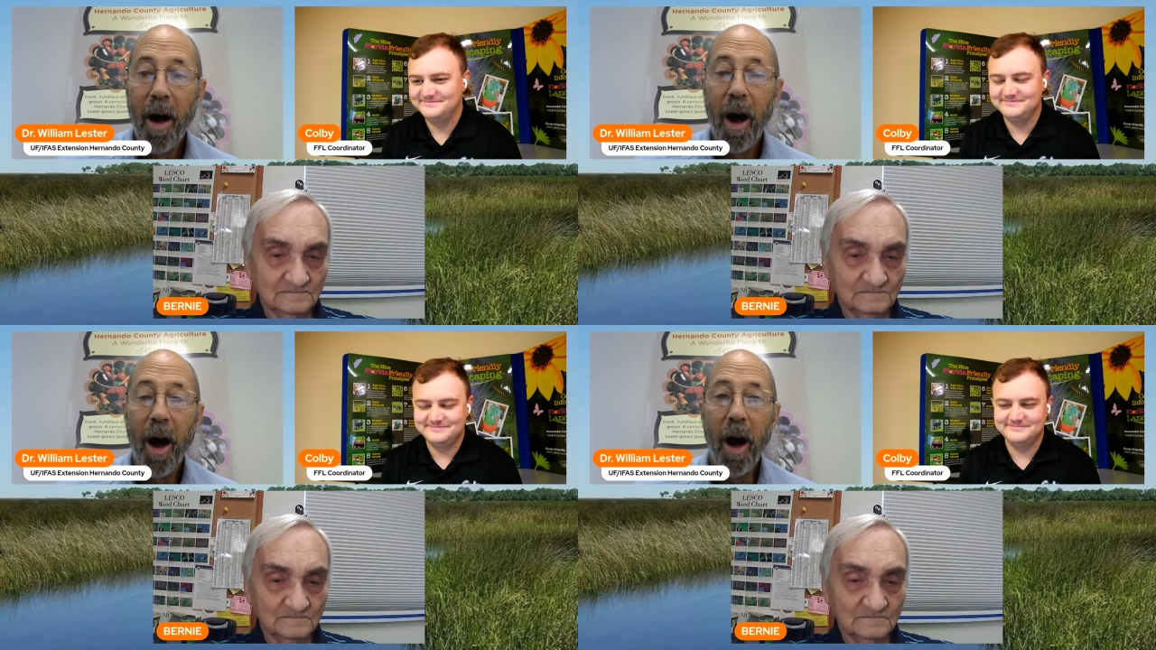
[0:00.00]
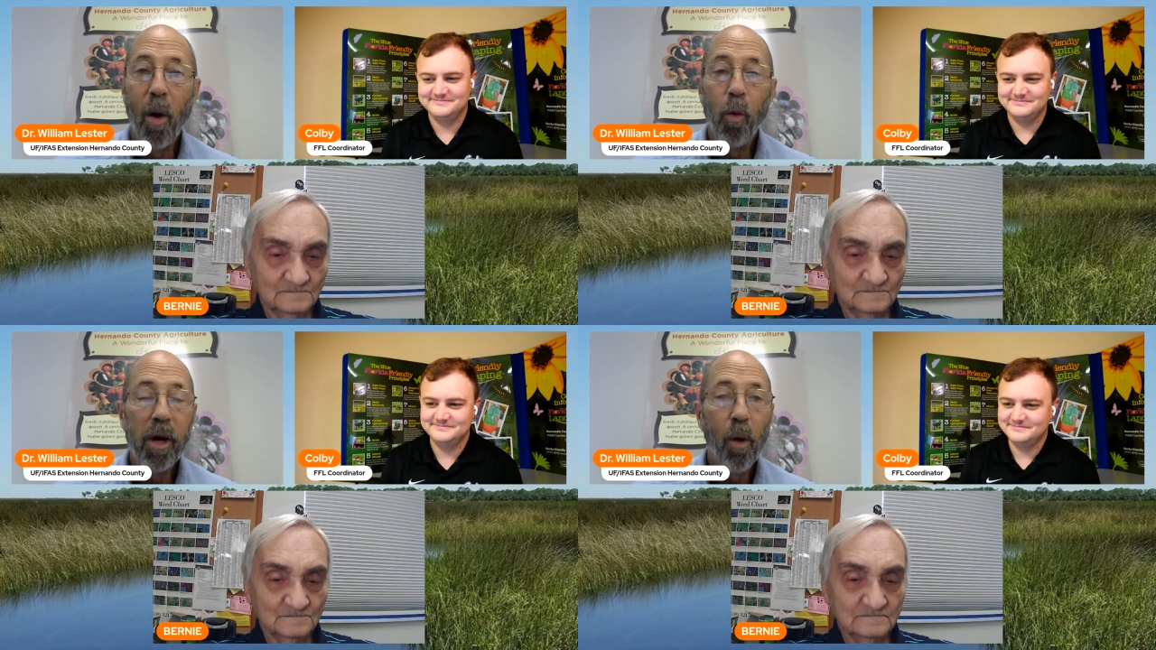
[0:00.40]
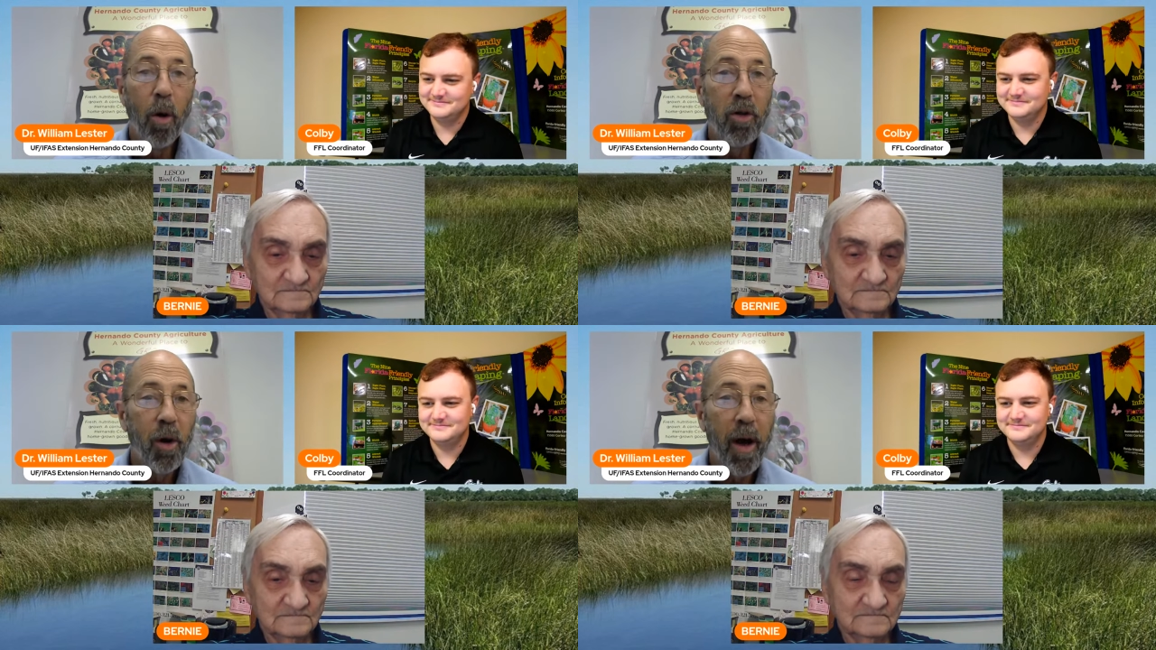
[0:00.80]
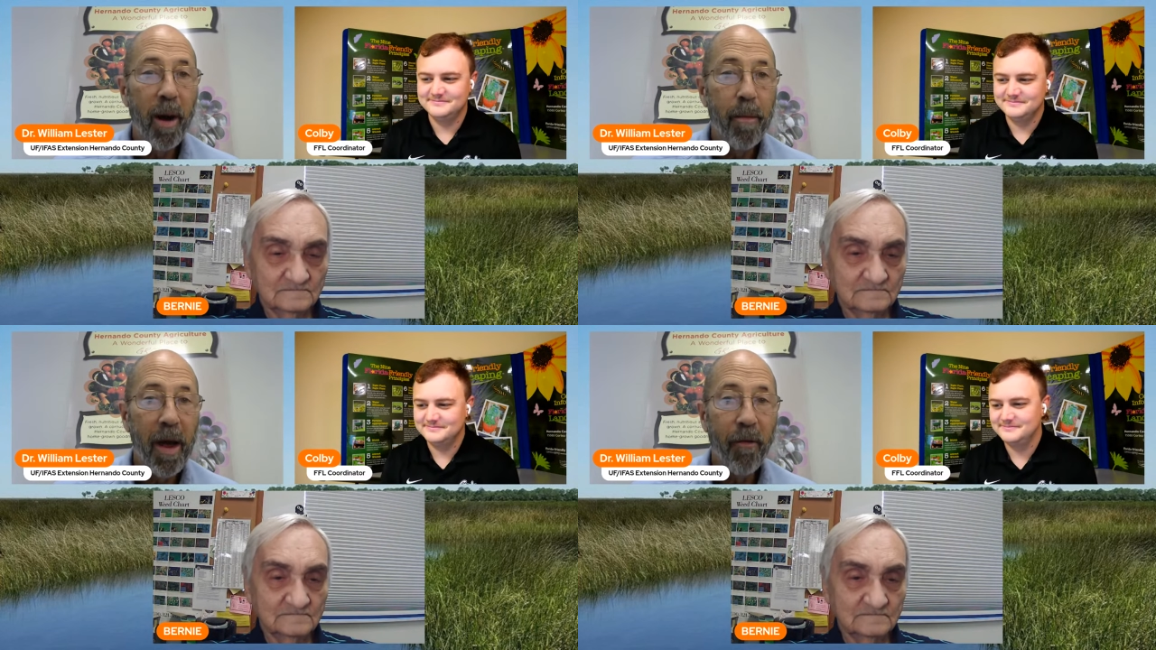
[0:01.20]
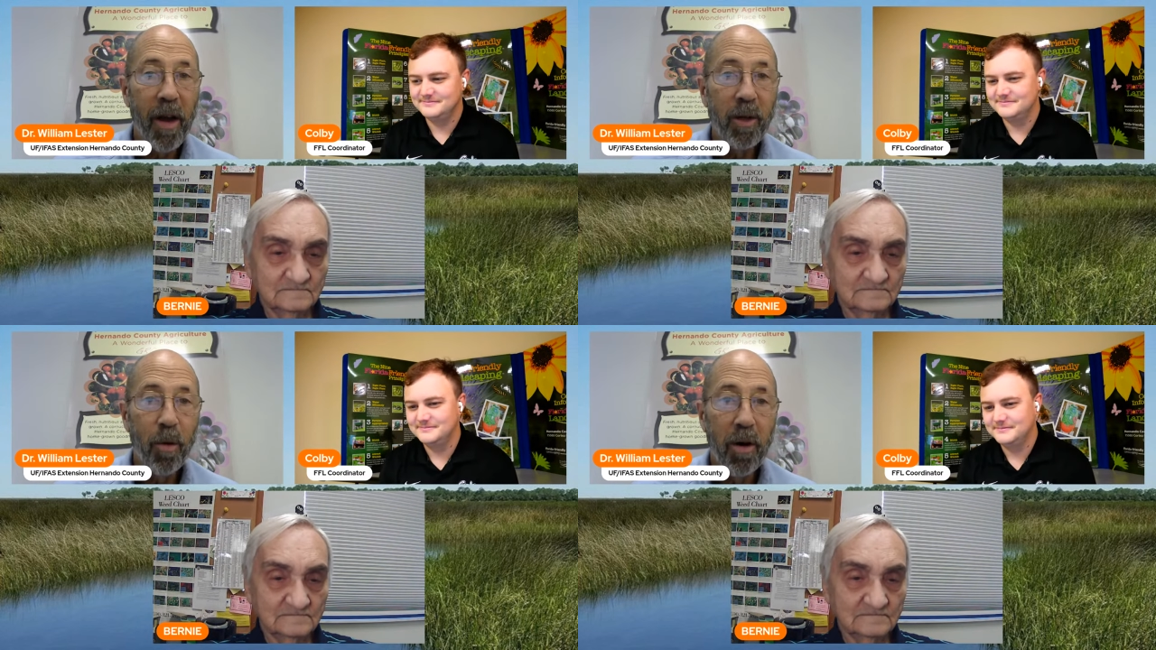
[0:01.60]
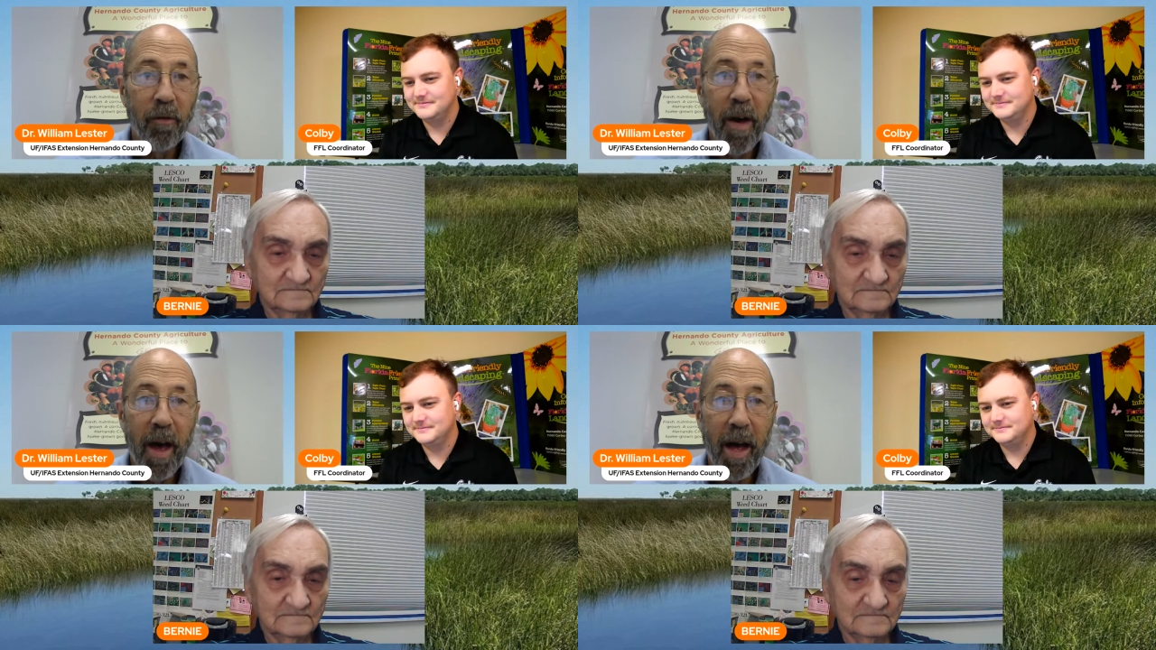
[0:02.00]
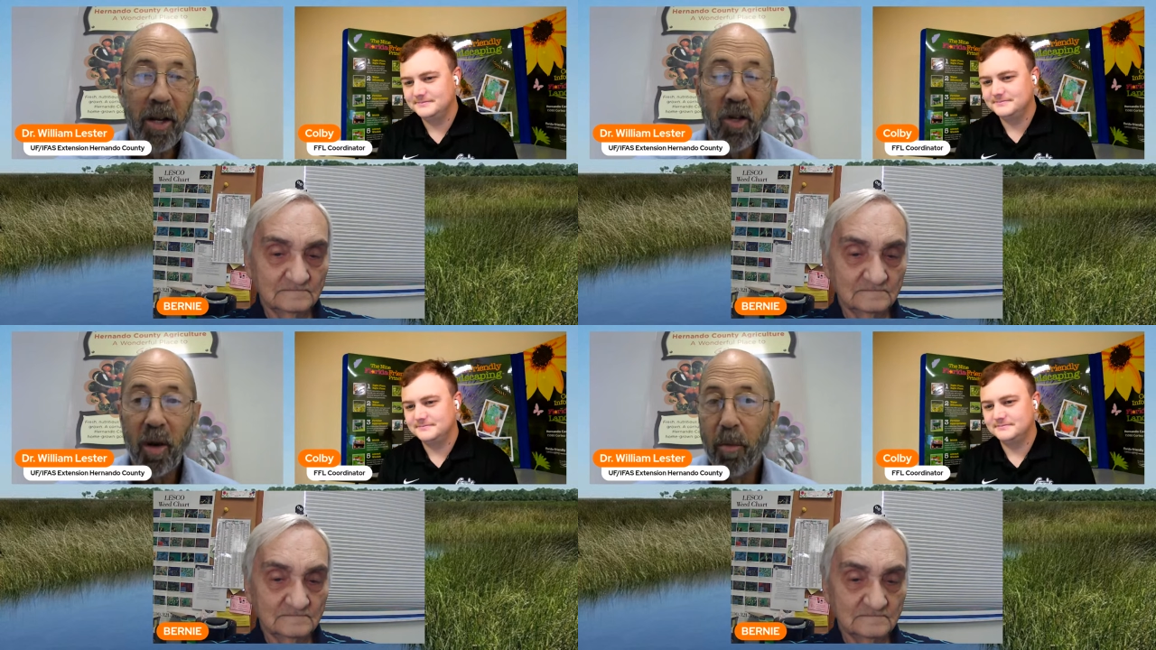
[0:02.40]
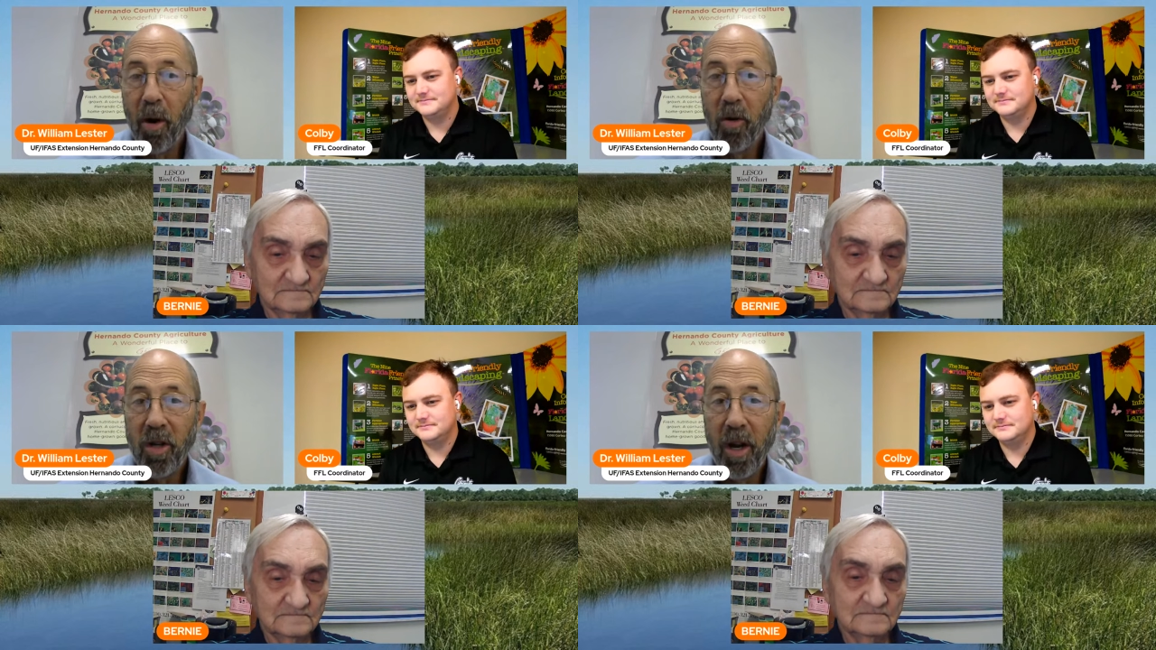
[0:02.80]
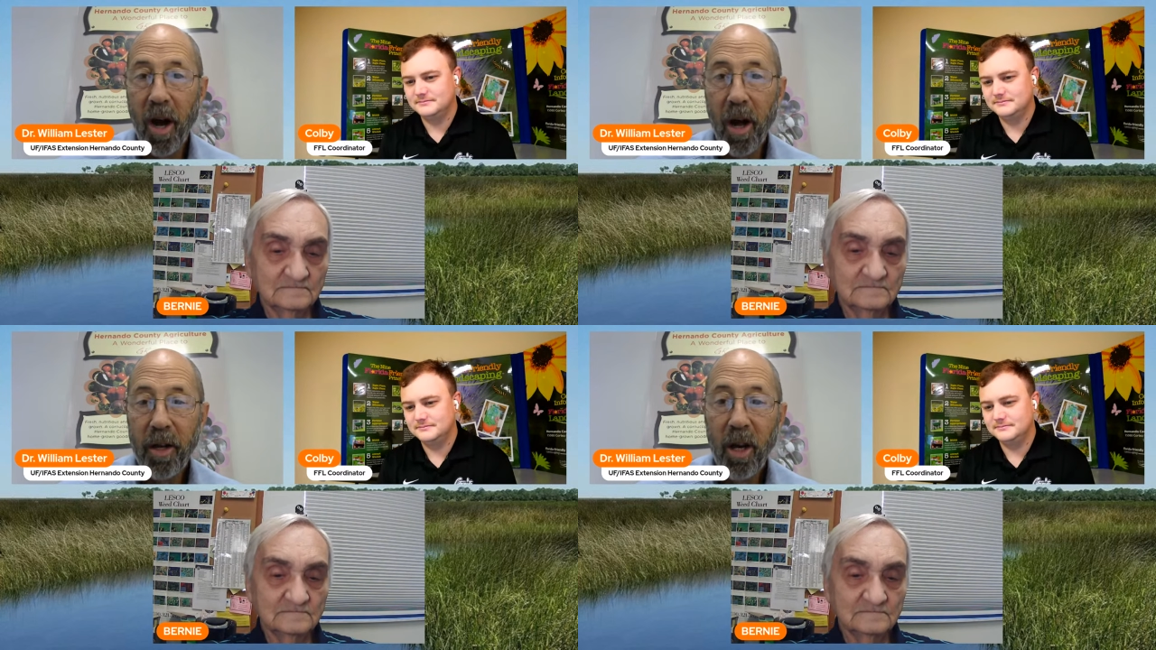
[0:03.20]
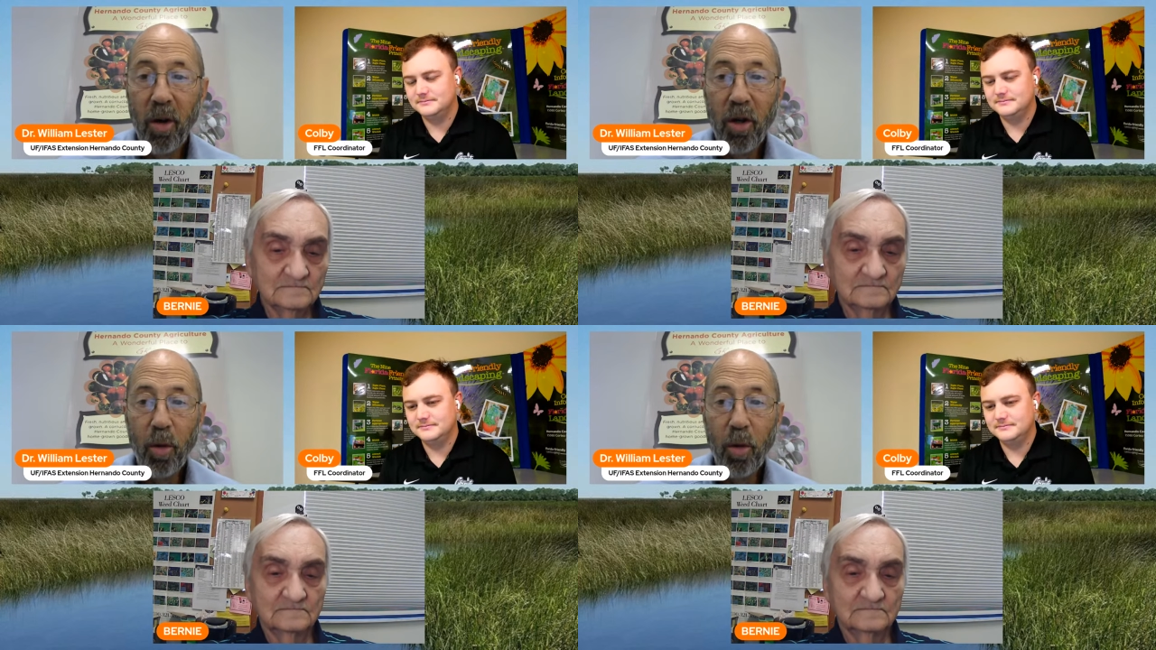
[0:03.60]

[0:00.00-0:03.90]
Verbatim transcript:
Speaker 1: Uh, we always go ahead and make Facebook events and post it on the